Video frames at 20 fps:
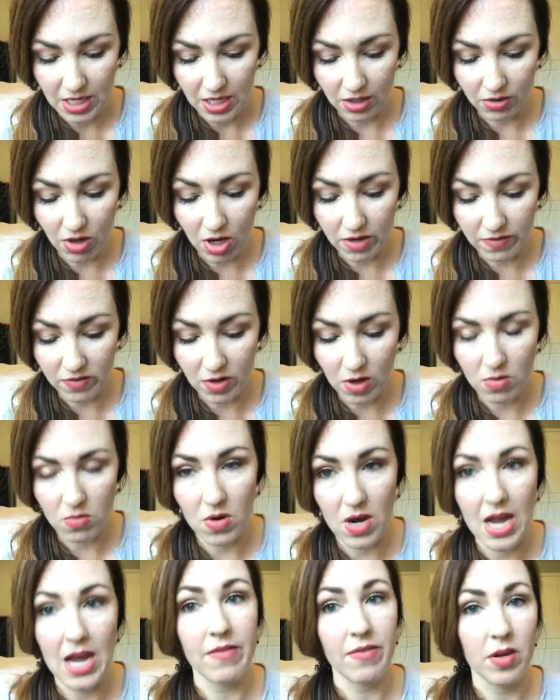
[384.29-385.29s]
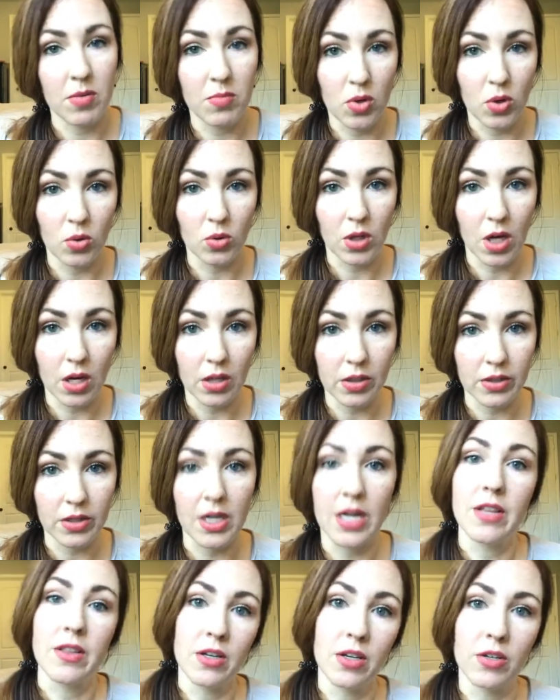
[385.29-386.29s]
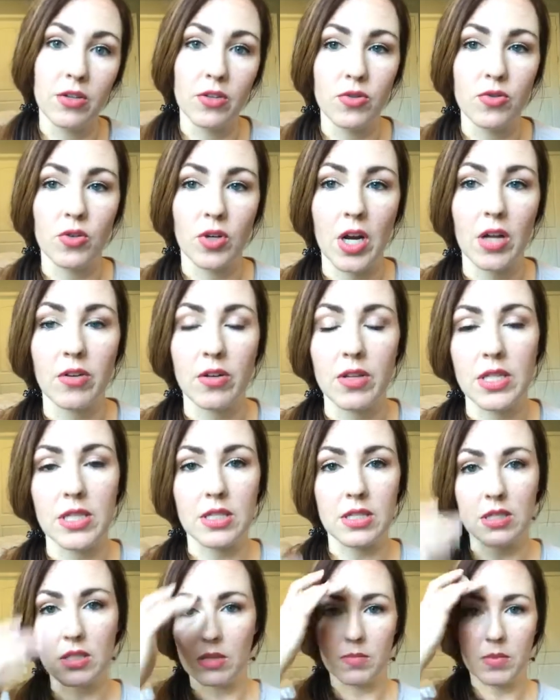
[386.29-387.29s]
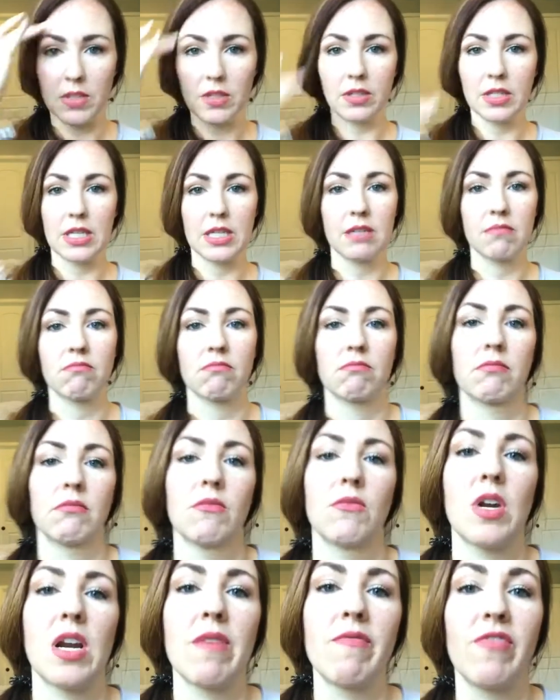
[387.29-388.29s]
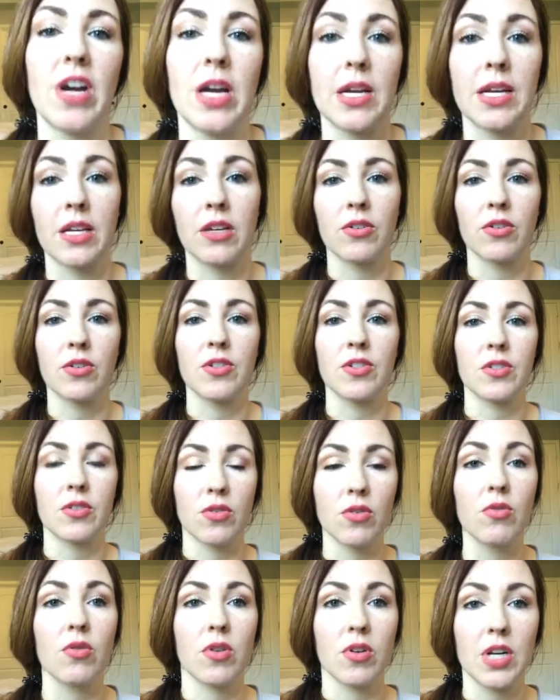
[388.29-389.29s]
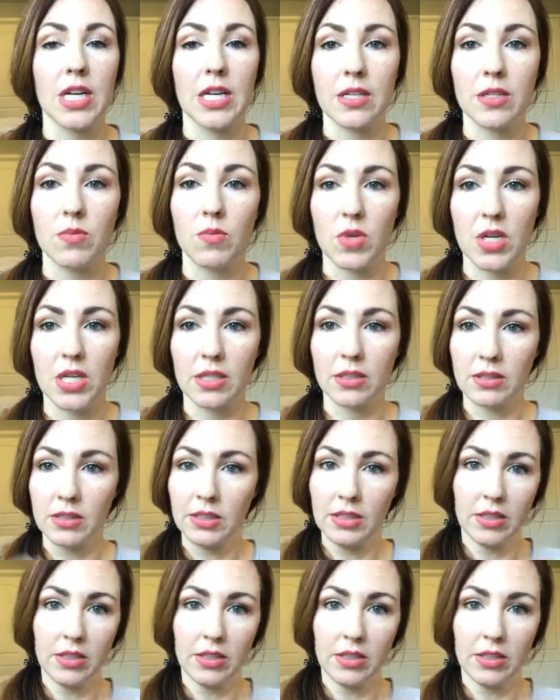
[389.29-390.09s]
A lot of y'all will have a bold color and then a neutral color. That's typically what I'm finding girls are ordering, is one